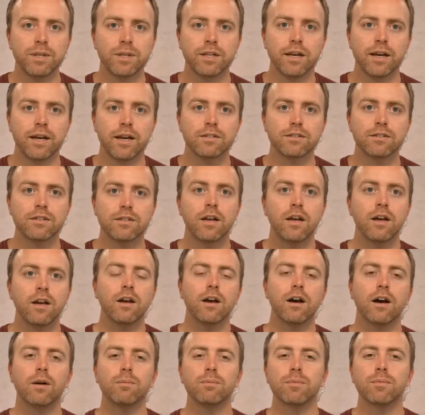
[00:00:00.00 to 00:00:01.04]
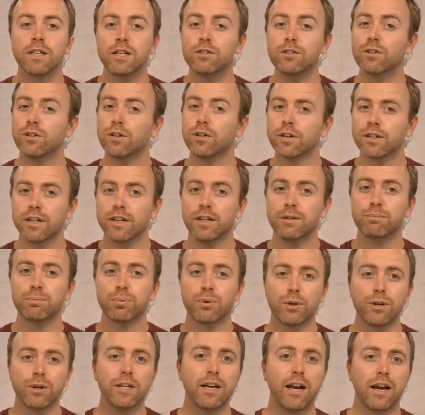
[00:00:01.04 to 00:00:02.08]
P S. Um, these are, again,
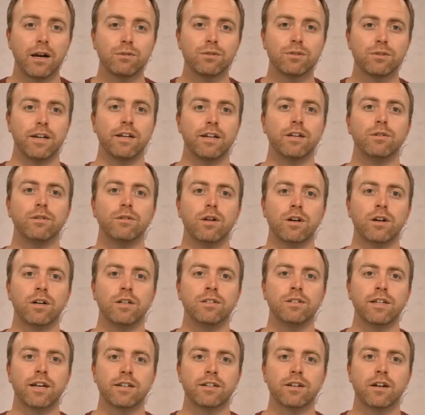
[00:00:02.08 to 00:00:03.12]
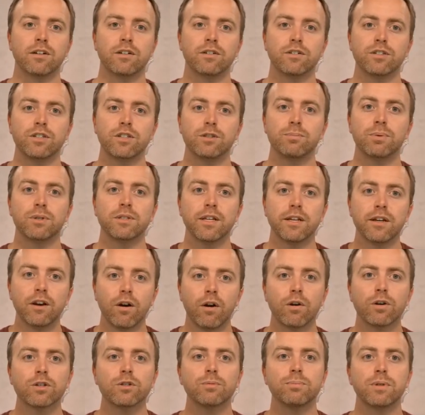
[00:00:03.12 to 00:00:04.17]
pretty outdated uh, technologies, but they
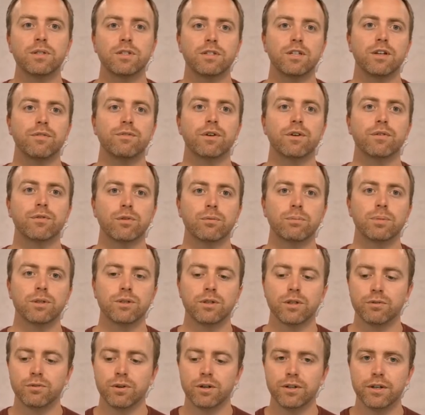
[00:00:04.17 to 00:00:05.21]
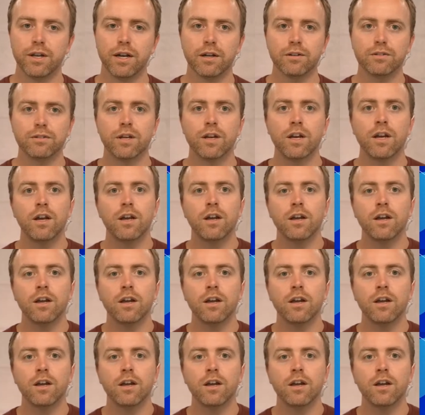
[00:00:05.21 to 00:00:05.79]
are specific for building rundowns.